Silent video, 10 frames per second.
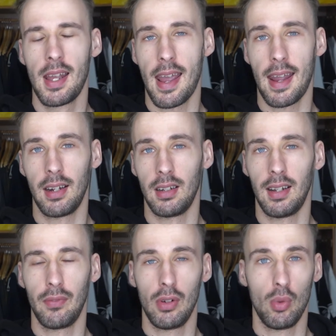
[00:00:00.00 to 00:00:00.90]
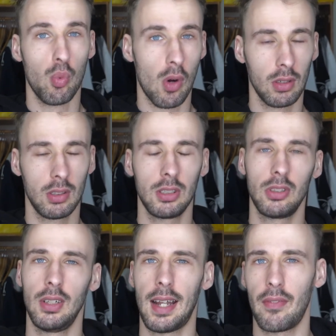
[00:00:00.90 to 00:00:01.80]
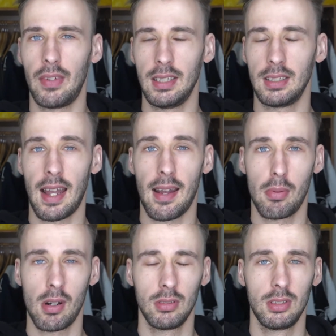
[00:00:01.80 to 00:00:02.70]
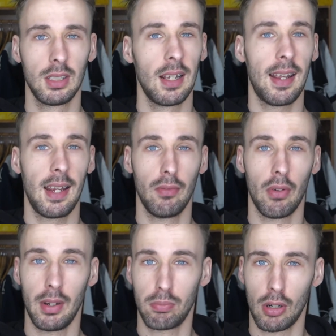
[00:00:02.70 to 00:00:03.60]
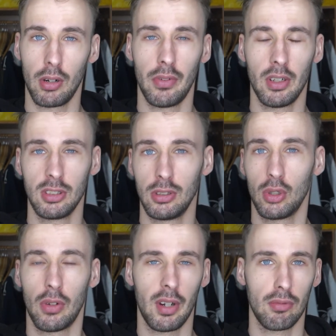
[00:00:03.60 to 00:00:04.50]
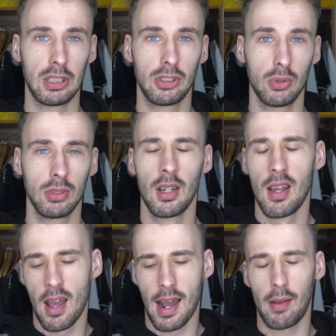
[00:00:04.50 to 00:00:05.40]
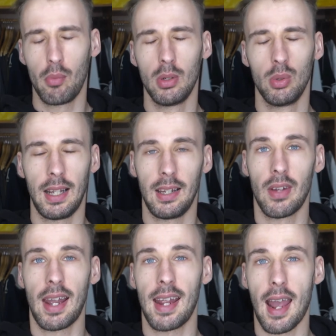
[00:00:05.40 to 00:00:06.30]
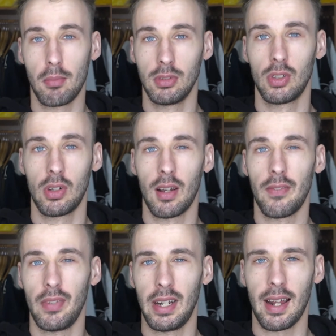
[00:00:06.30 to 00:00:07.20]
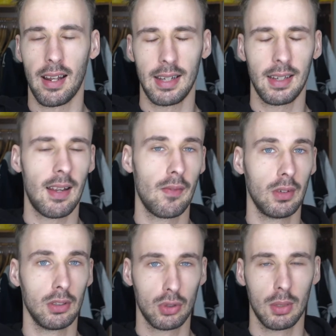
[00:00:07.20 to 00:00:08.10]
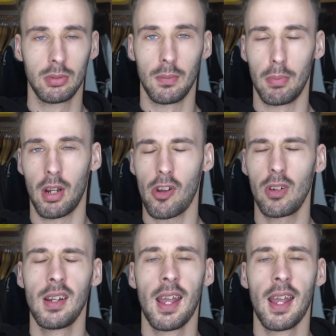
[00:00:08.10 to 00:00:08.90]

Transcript: And if you want to get these AirPods, either the Pro versions or the originals, I will leave a Amazon affiliate link in the description below,